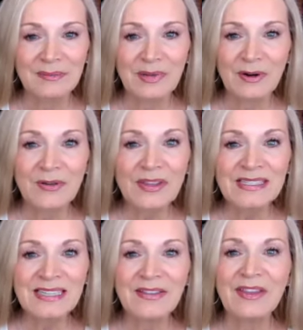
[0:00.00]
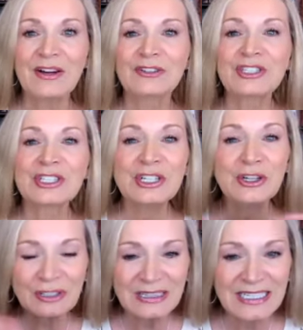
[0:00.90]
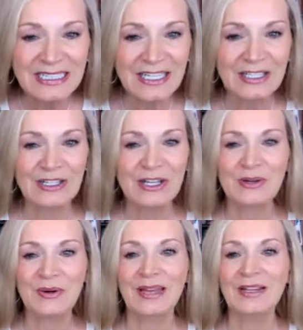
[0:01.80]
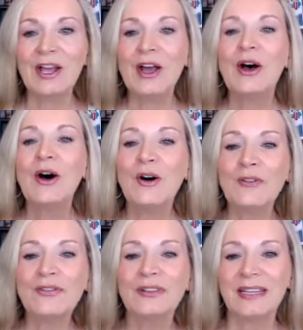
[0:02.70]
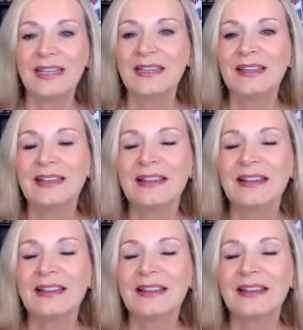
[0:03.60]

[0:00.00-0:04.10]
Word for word: But there are things out there cheerleading you, and hopefully,